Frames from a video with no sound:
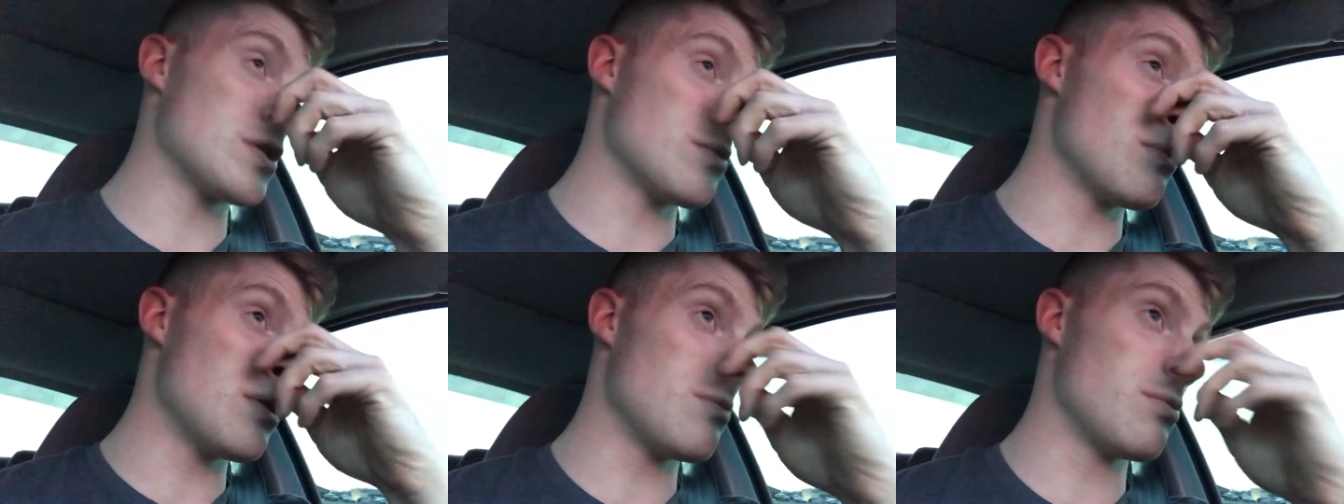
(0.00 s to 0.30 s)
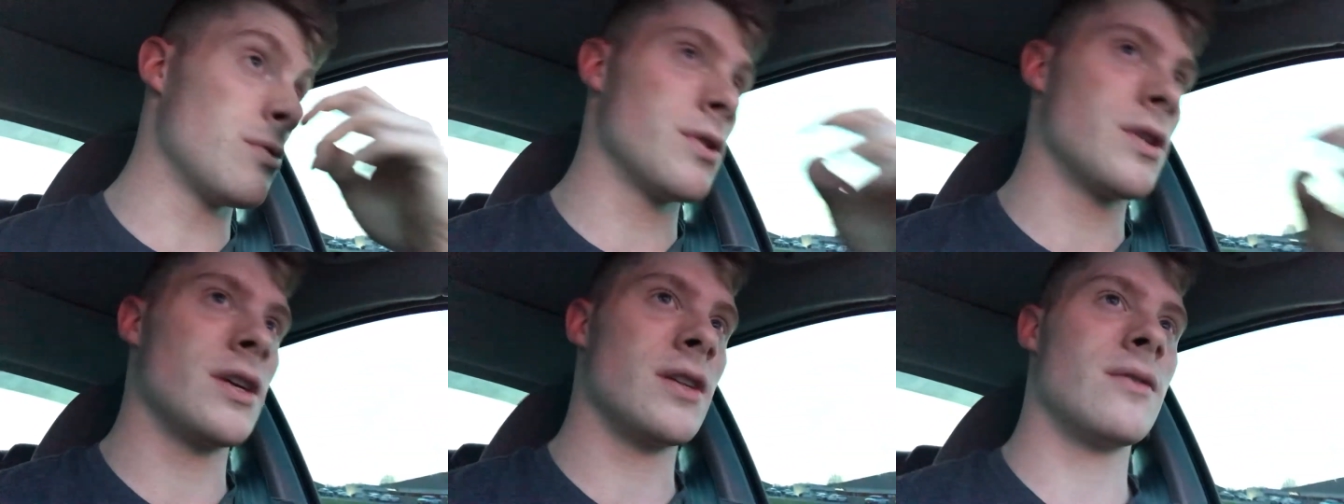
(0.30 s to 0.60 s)
some
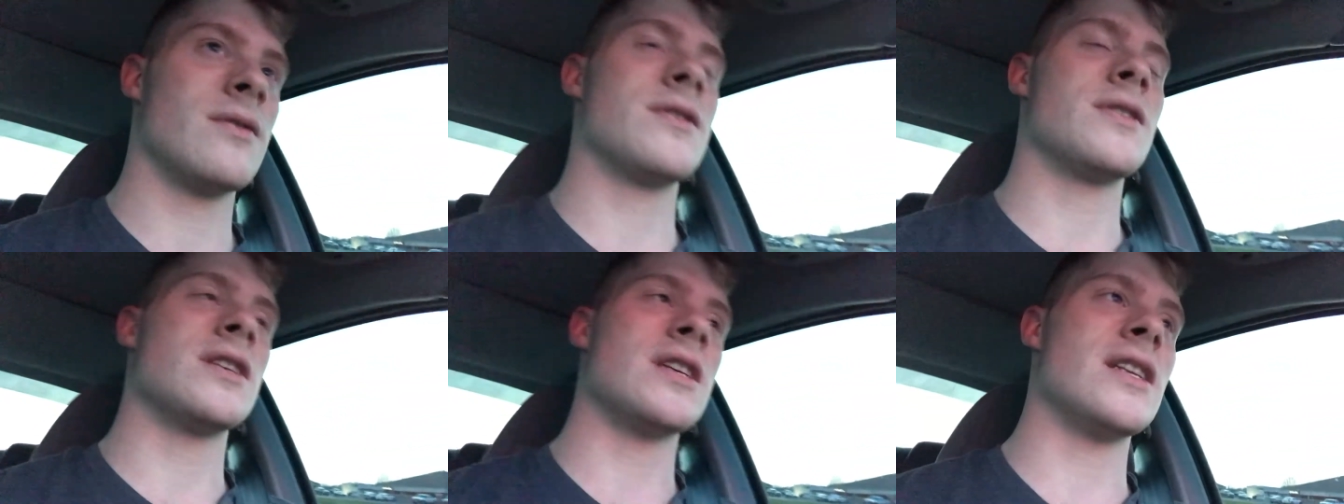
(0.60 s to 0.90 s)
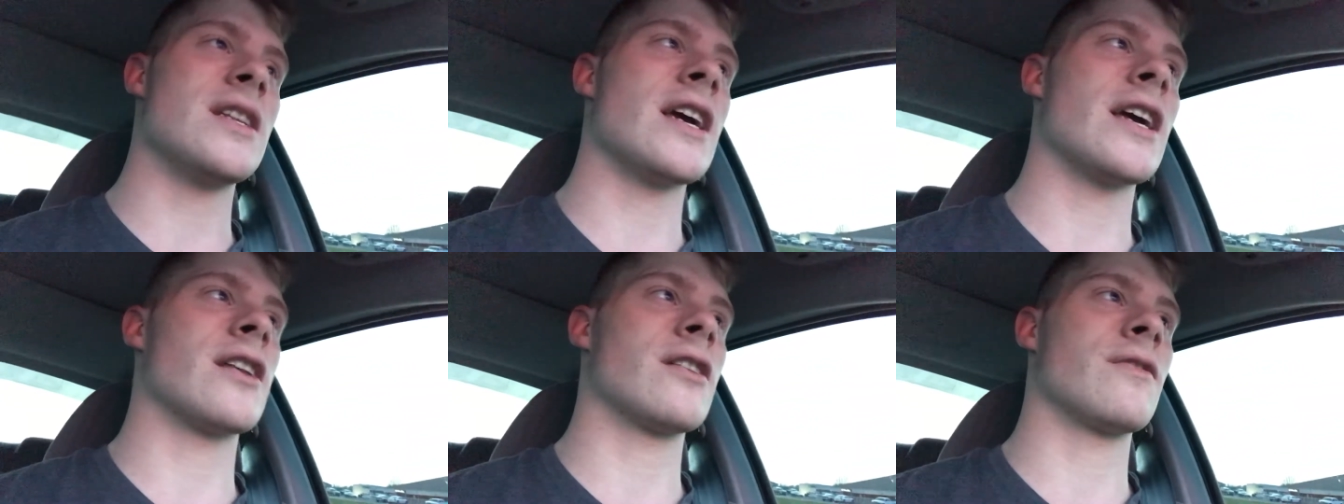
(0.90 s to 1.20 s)
people that
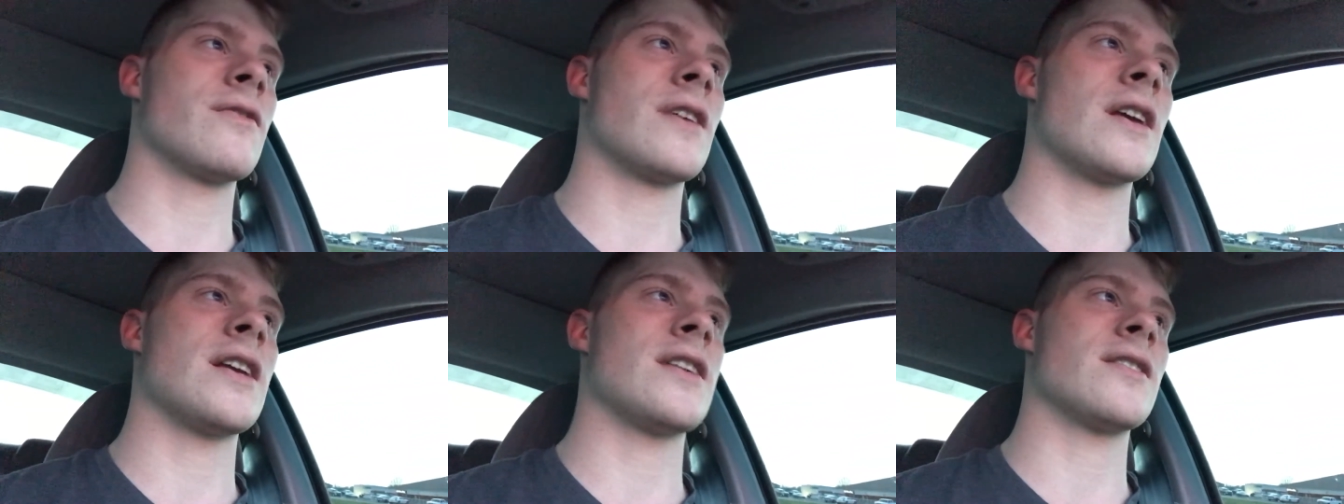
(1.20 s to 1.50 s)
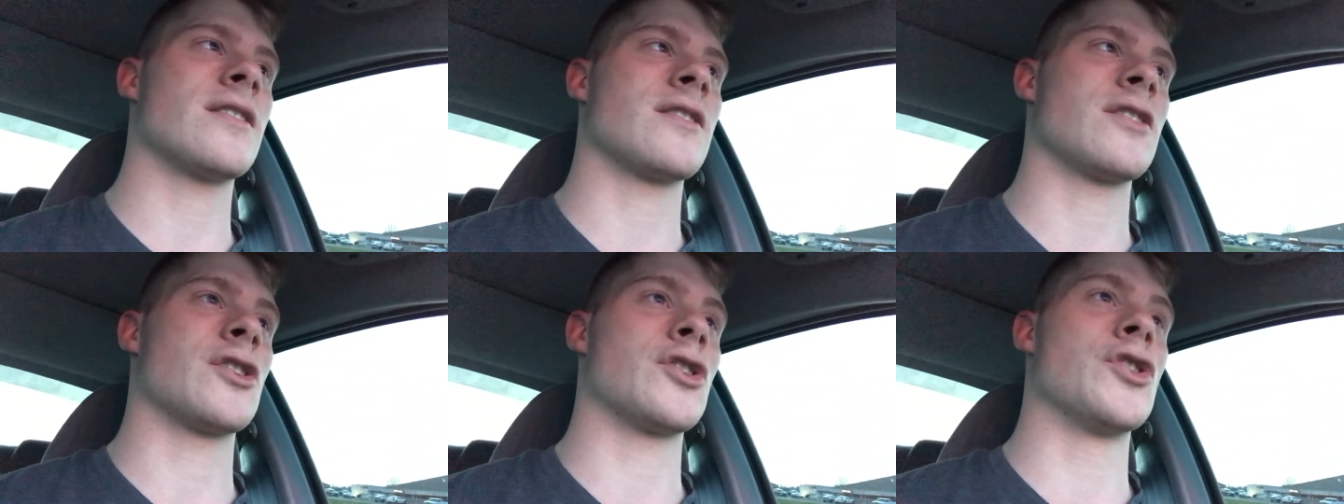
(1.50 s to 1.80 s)
see negative
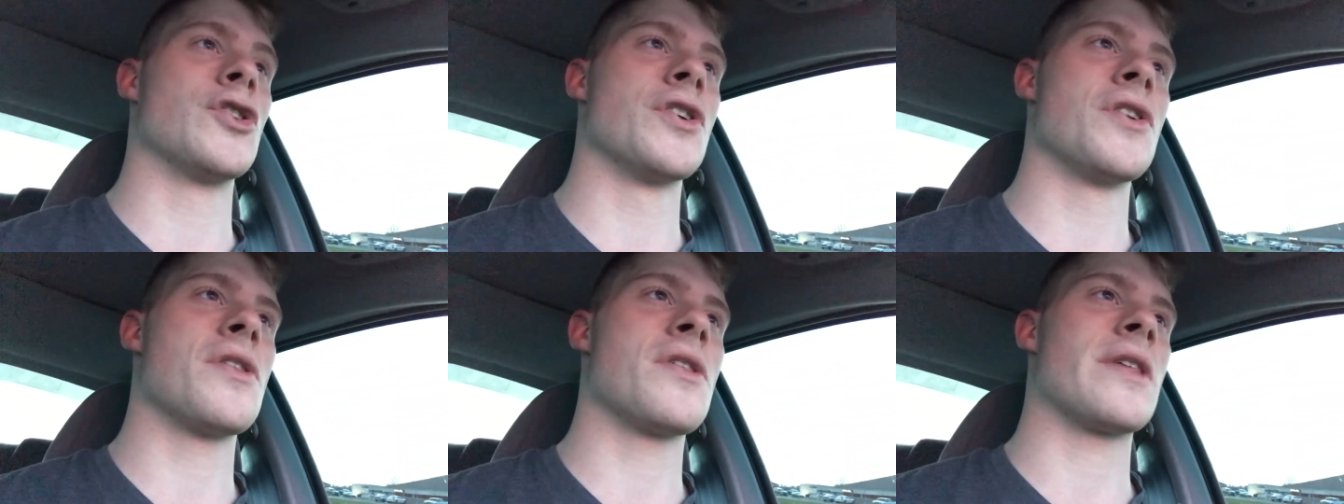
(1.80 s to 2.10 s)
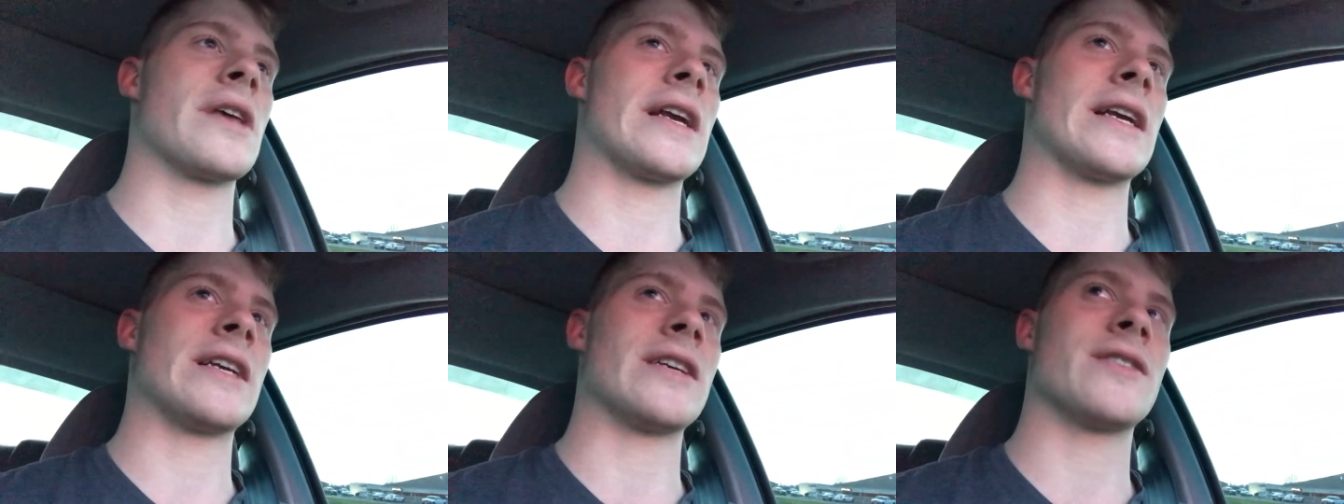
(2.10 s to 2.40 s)
things as a good
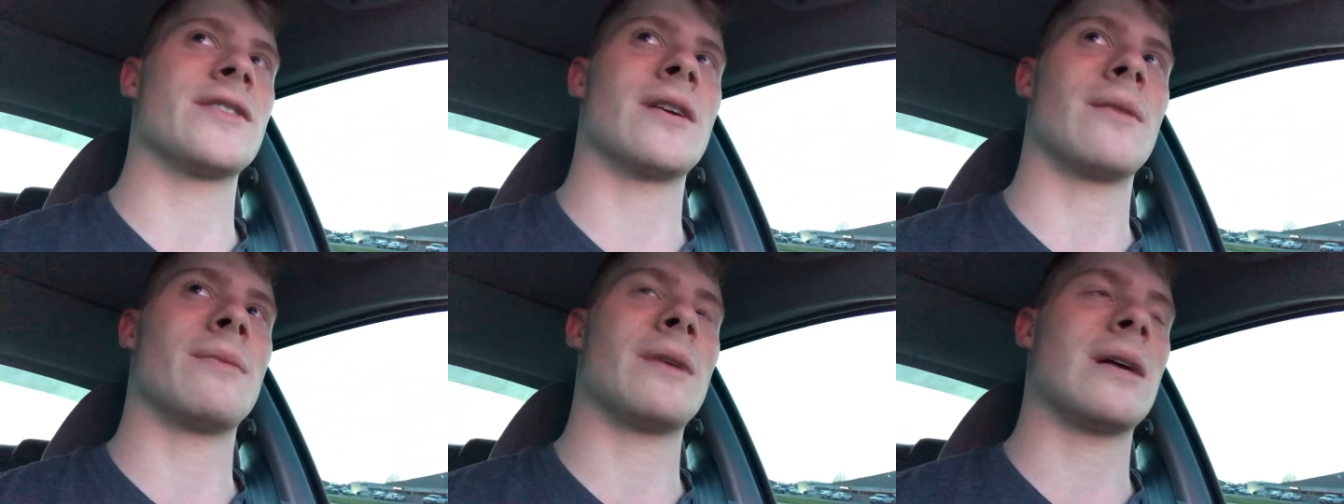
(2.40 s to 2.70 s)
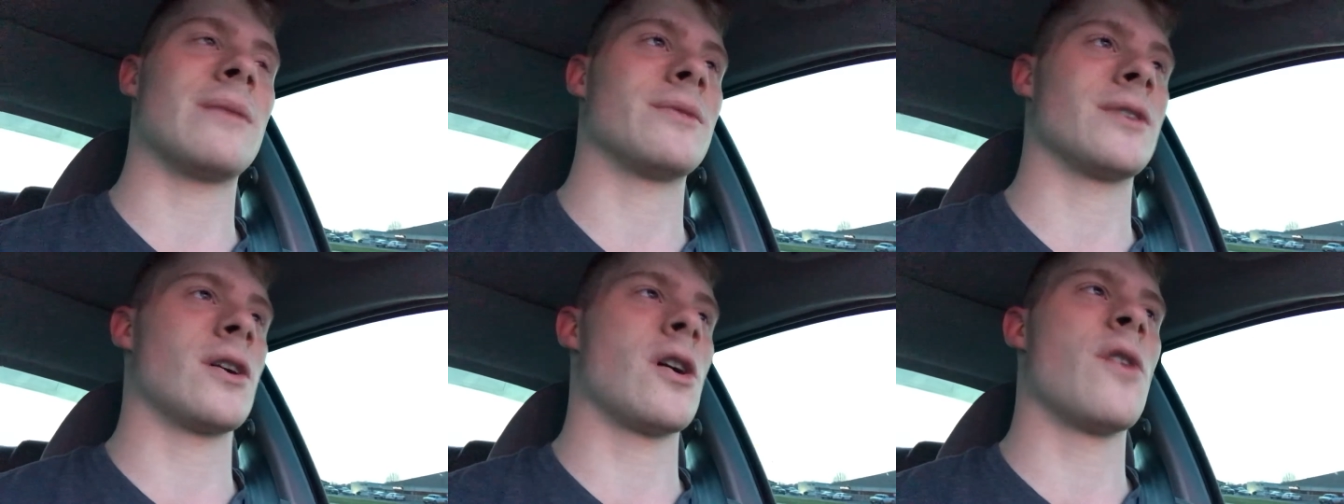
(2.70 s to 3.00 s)
thing
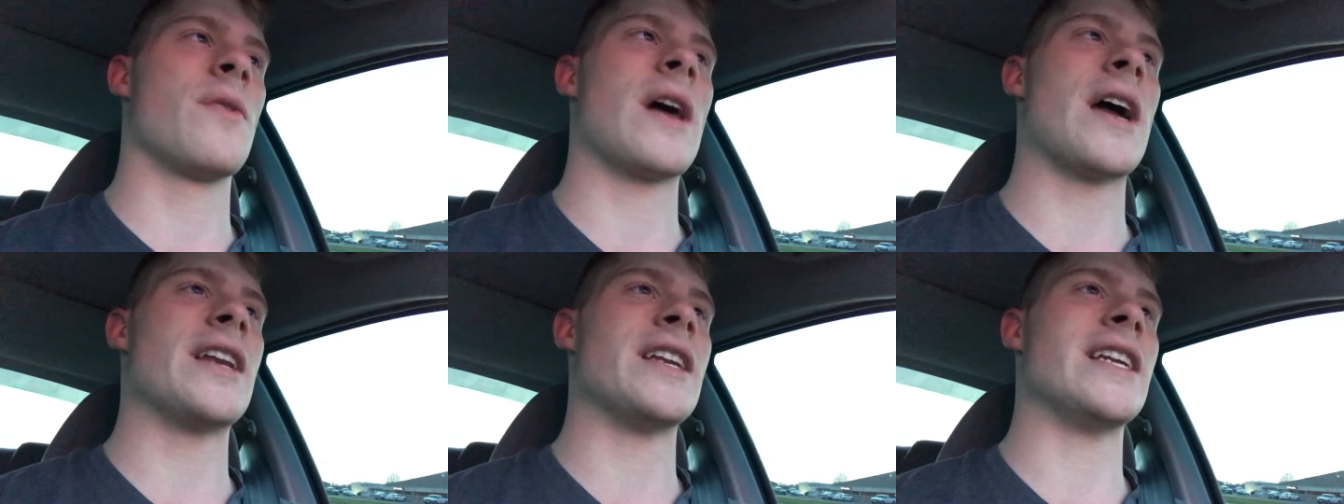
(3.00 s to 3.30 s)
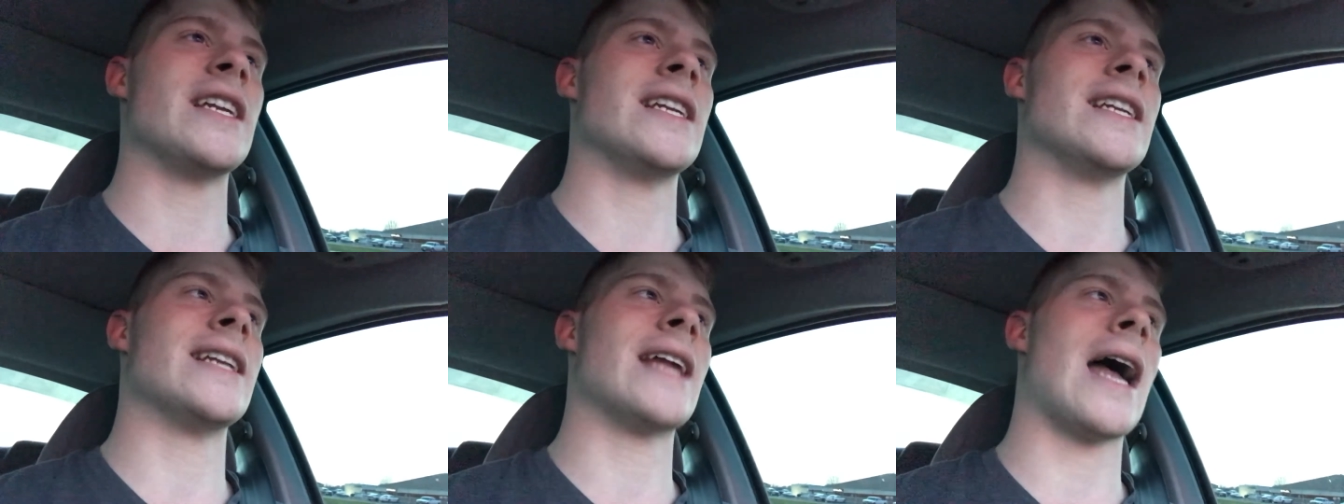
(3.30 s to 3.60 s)
sometimes, like, oh, that
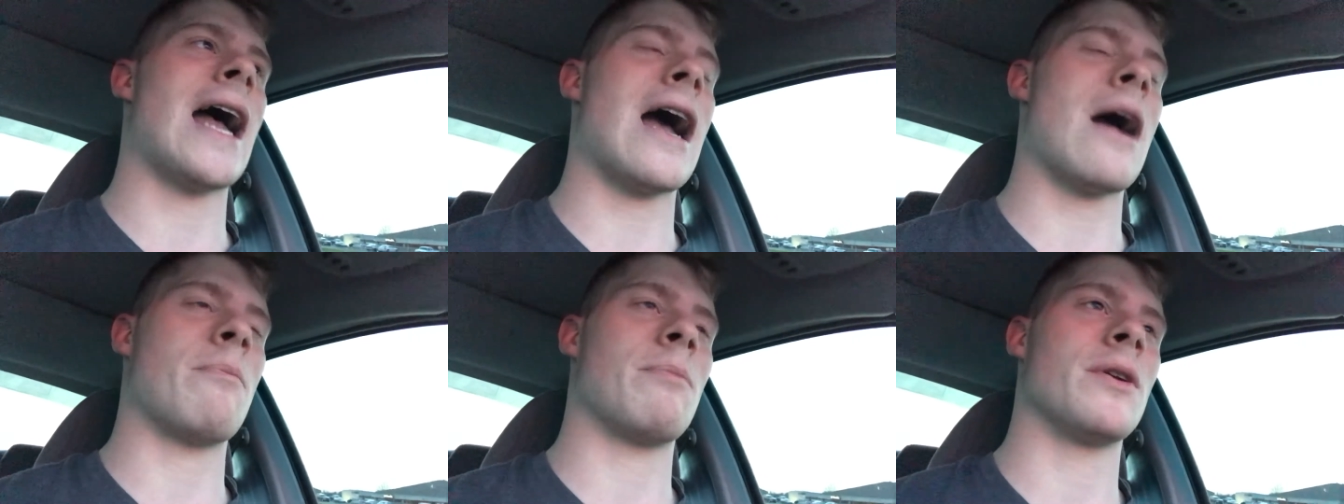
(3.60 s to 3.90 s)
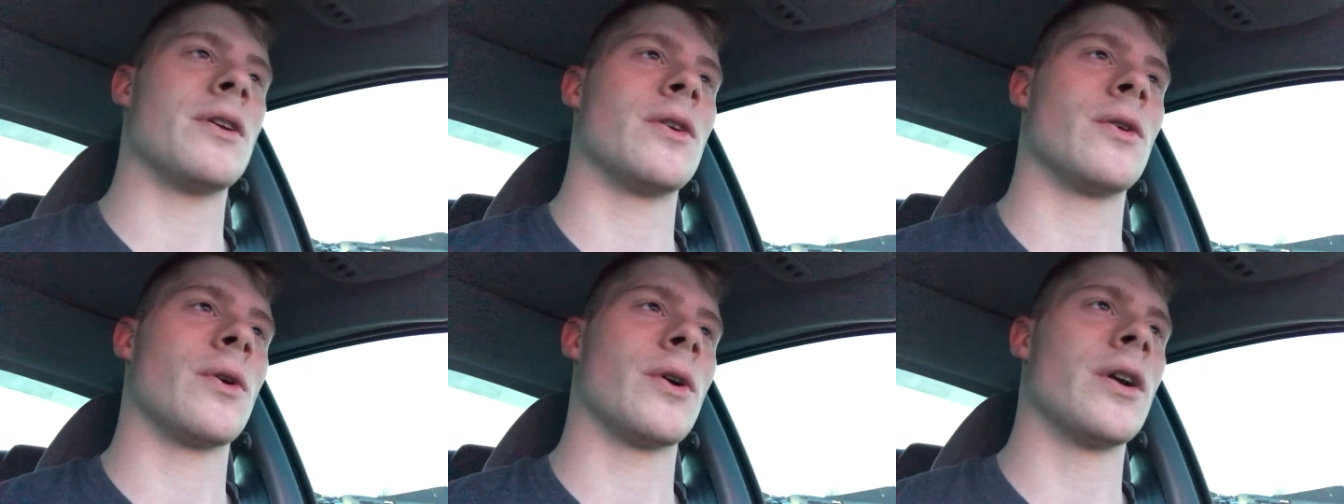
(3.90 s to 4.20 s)
needed to
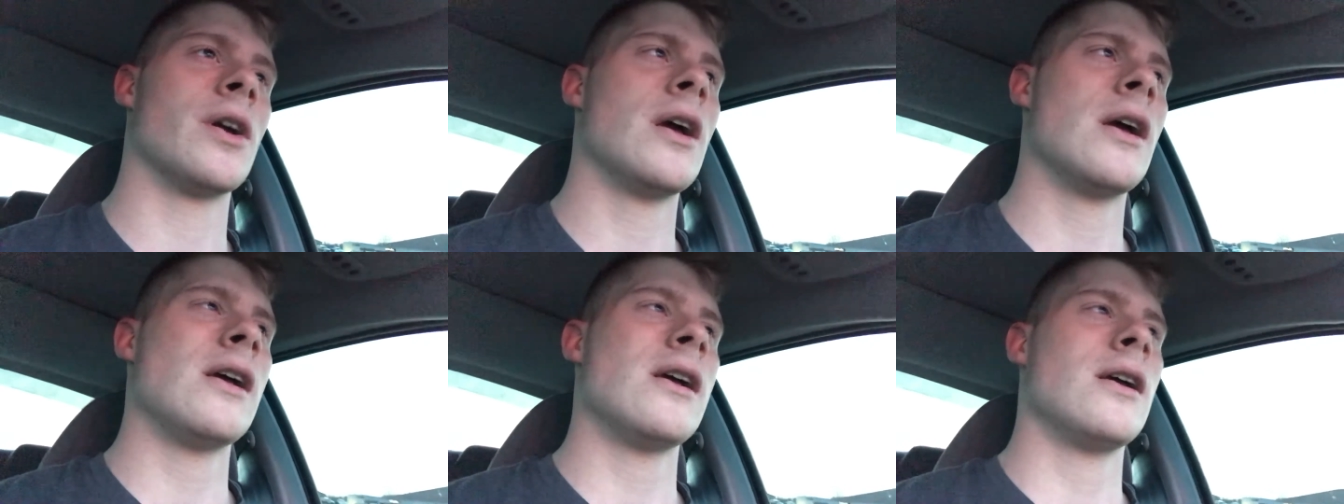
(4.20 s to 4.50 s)
happen, or